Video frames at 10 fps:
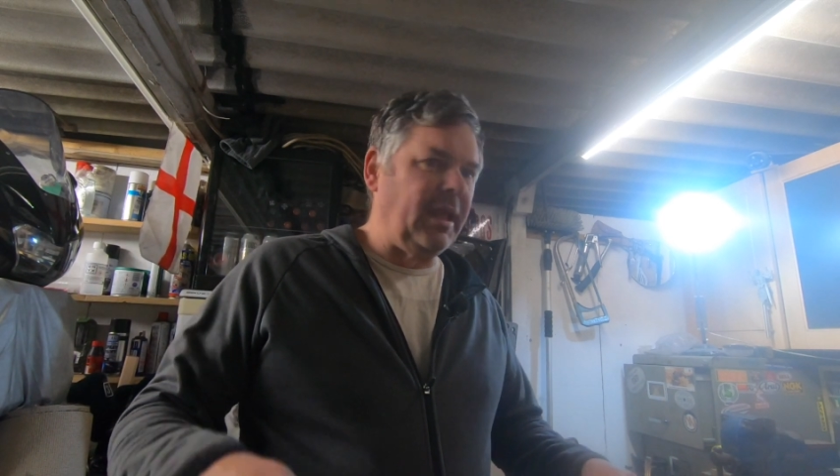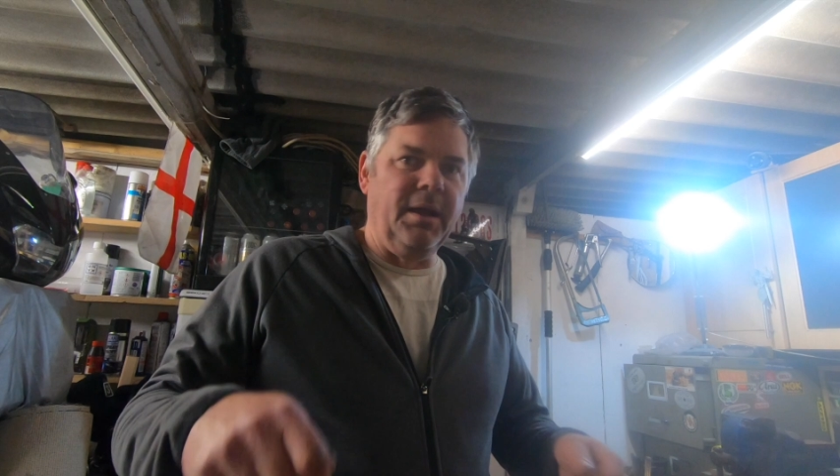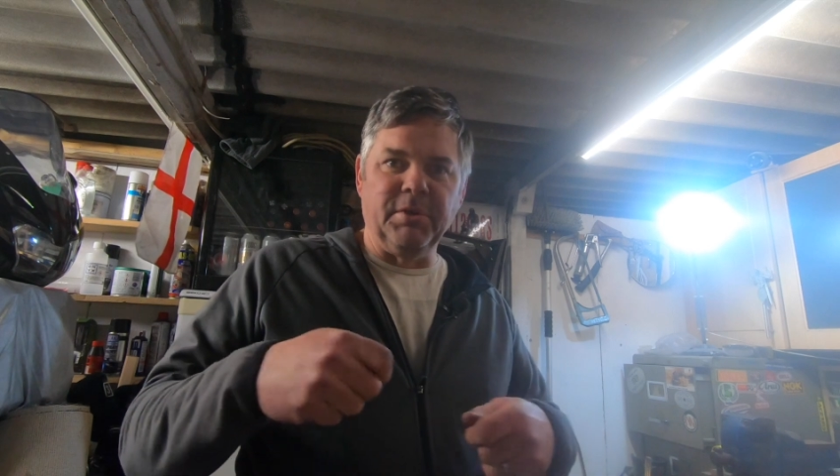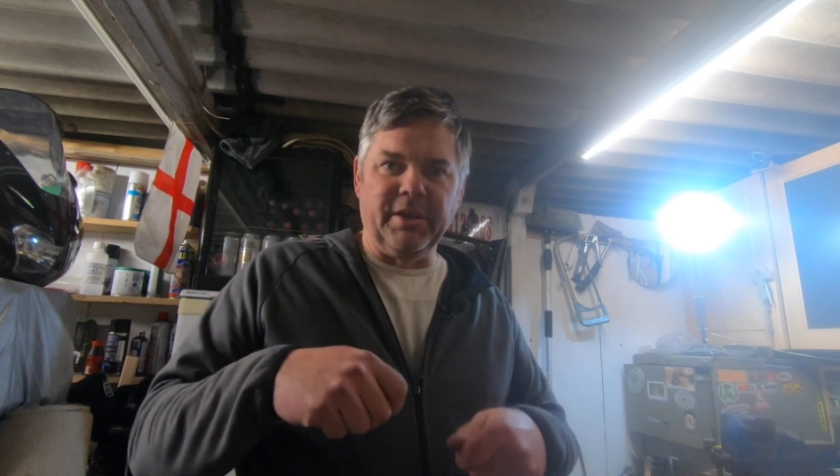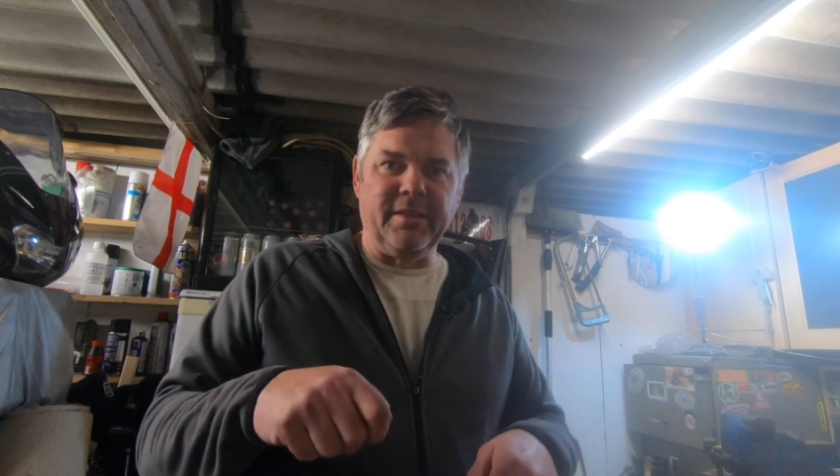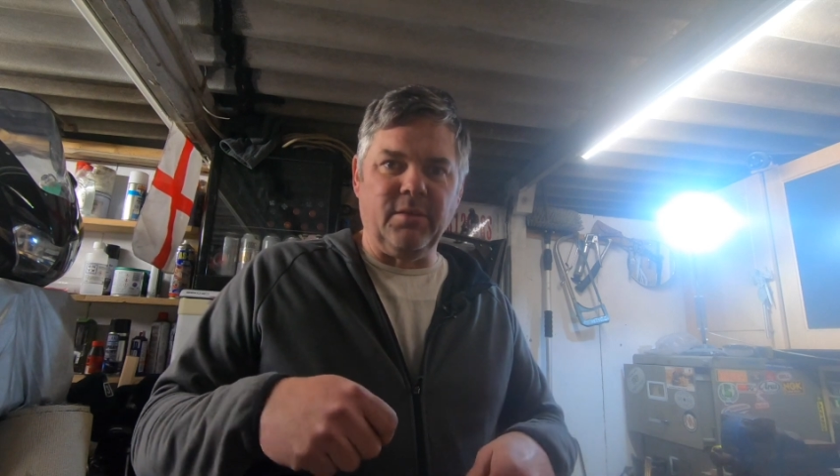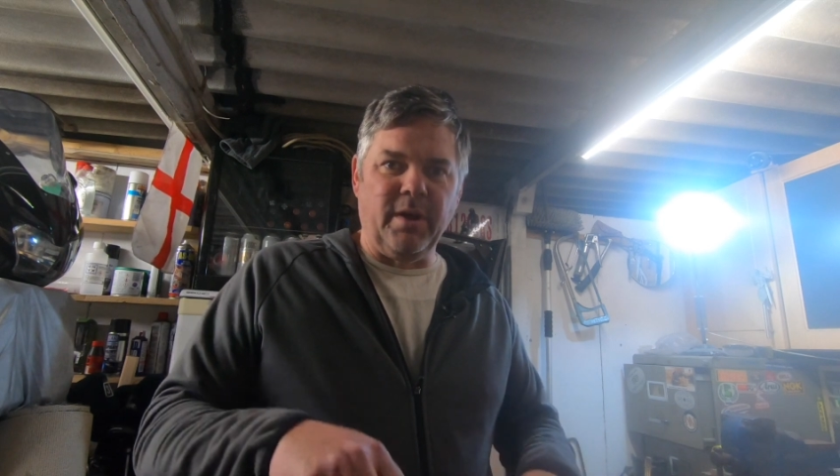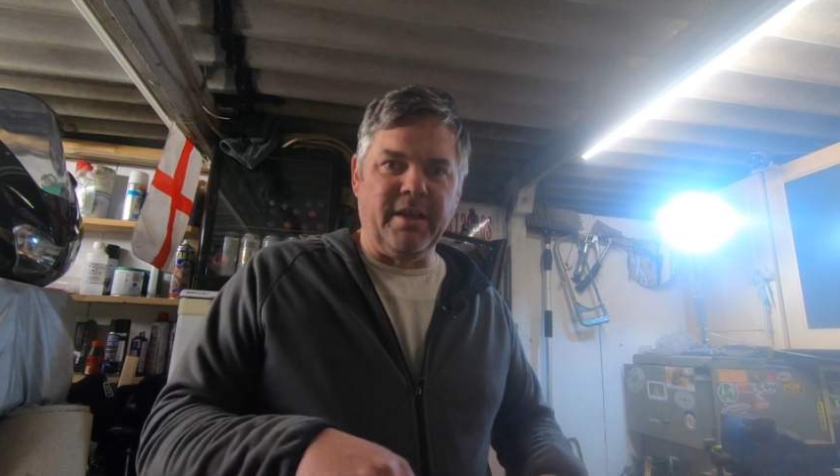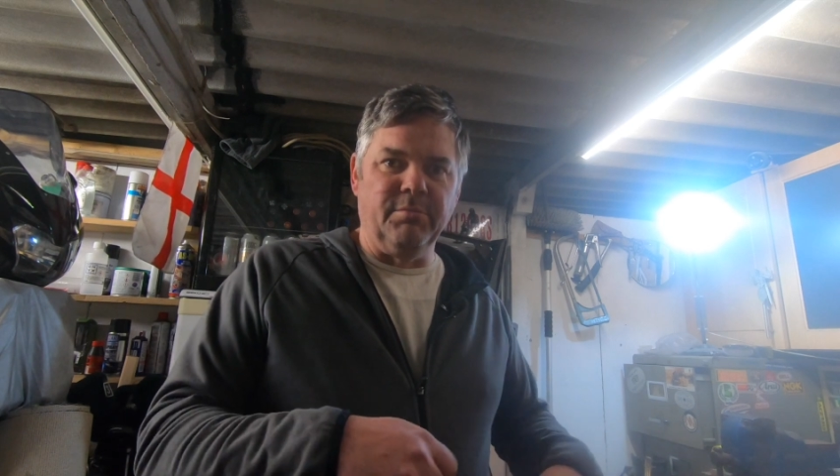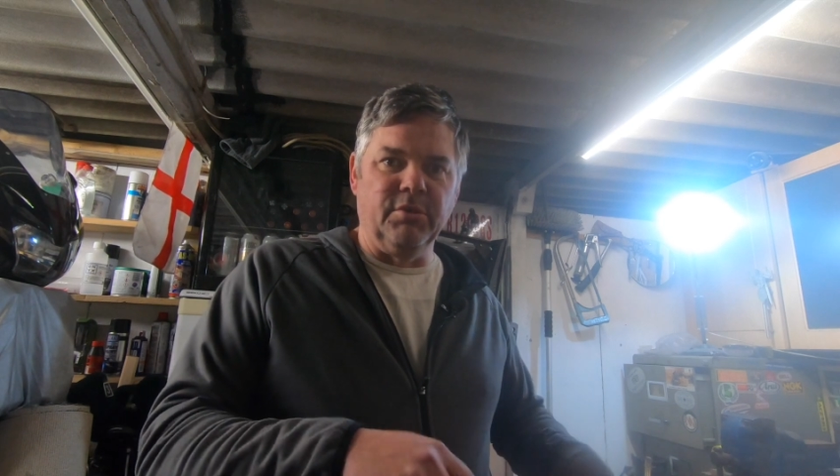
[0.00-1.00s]
I'm going to get the
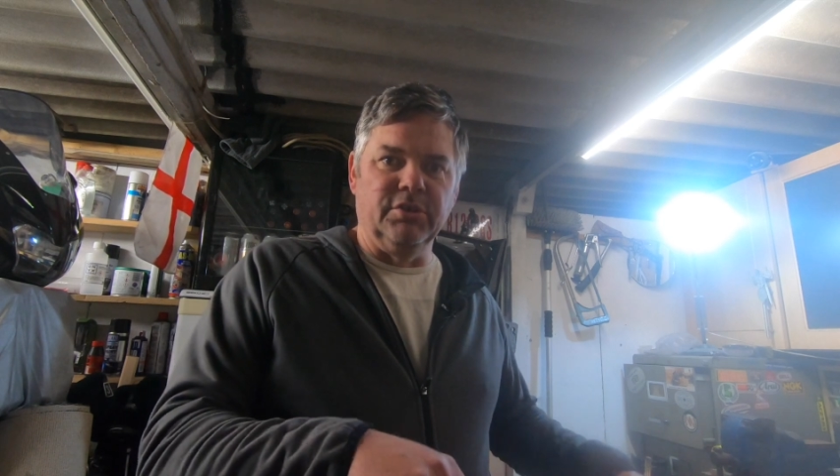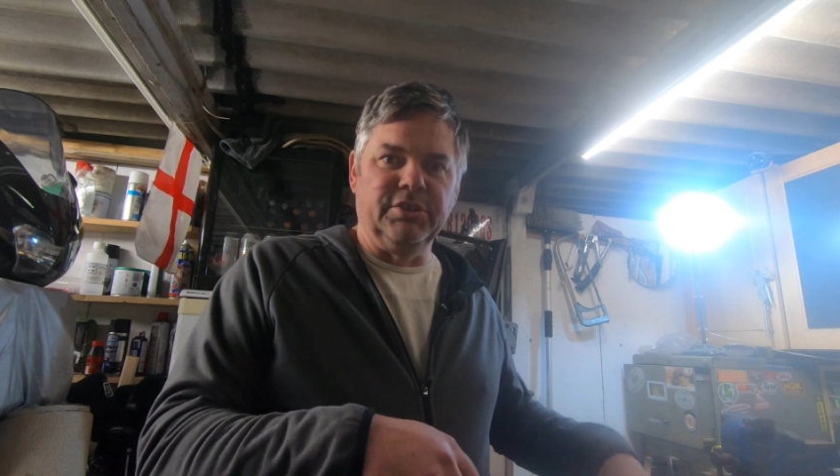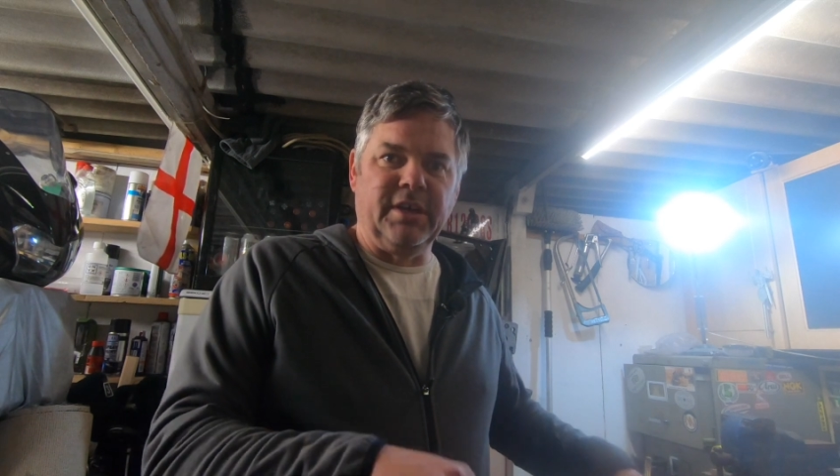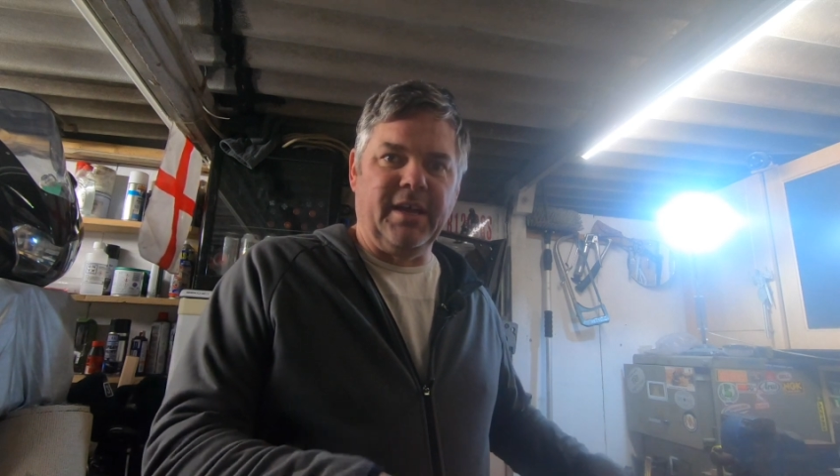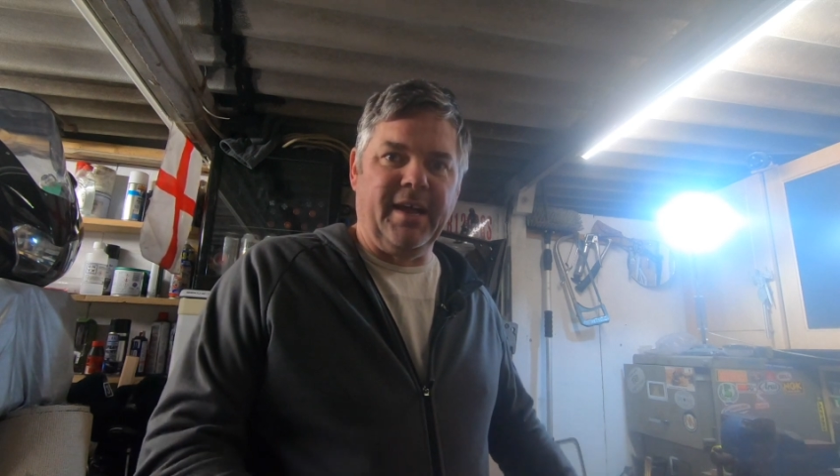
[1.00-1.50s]
wire brush